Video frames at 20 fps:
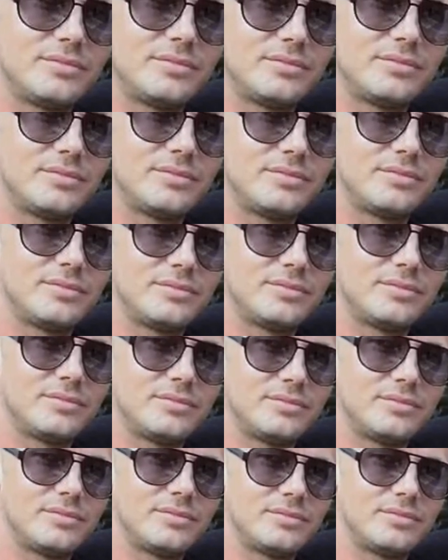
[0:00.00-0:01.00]

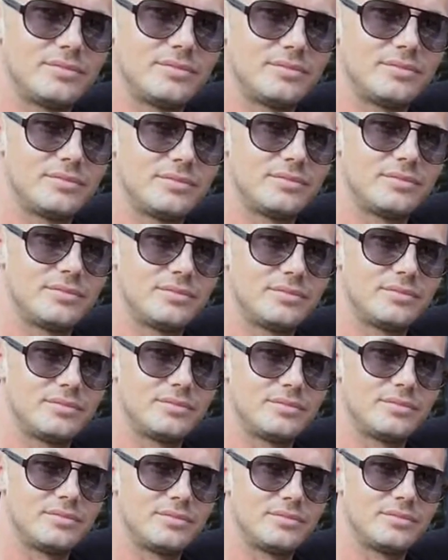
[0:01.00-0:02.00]

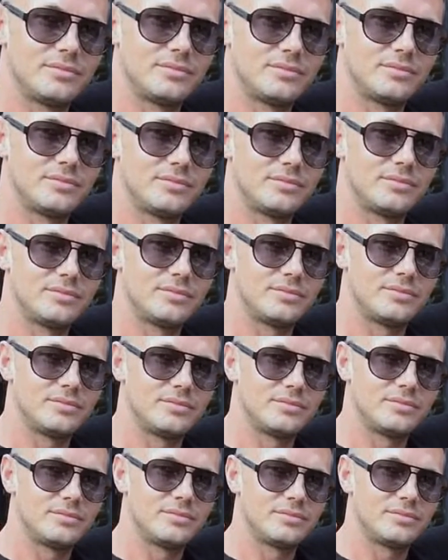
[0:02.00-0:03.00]

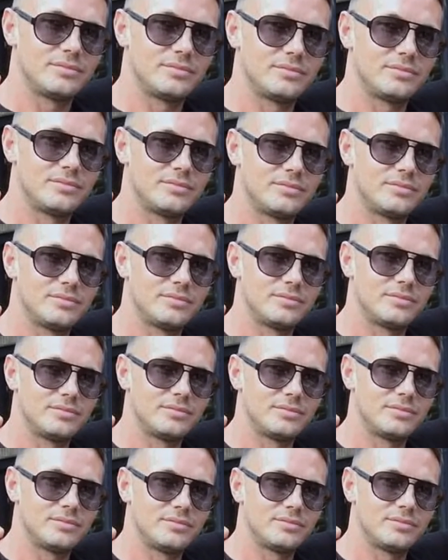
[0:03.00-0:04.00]

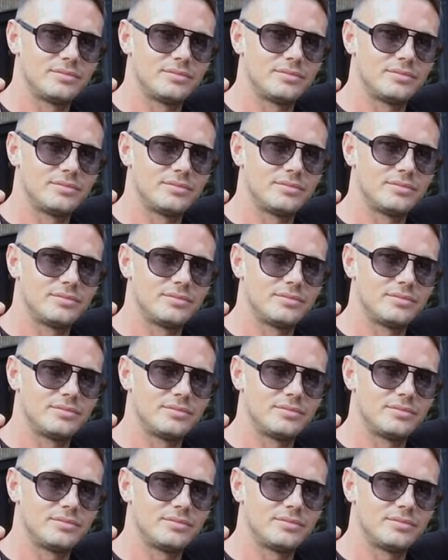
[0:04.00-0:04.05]
No one is speaking in this clip.